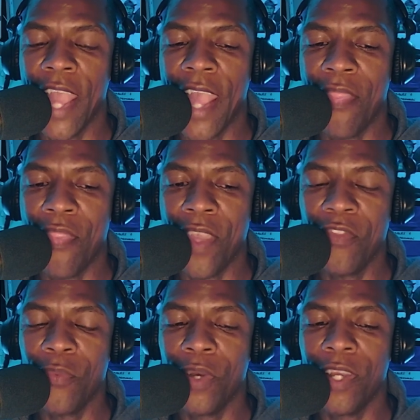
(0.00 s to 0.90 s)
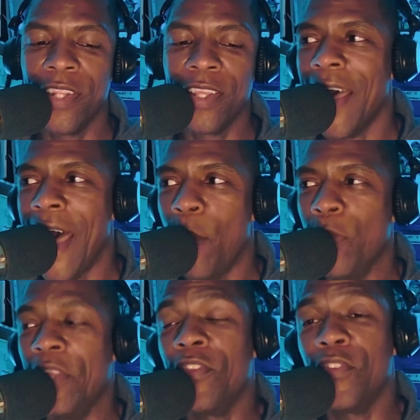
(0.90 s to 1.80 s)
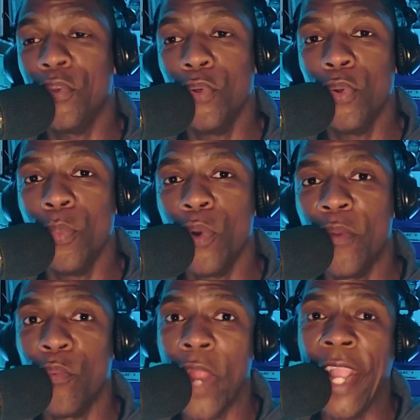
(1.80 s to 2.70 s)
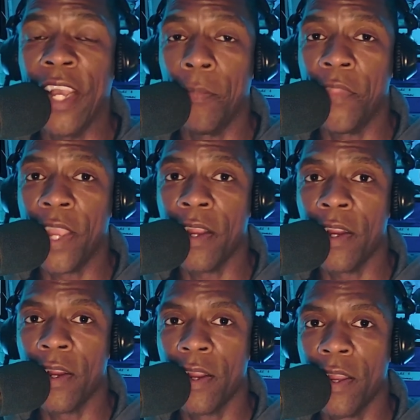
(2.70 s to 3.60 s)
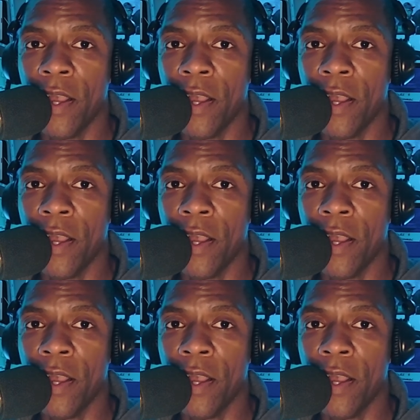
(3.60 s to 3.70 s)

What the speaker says: And this one, I would assume, would rank up there.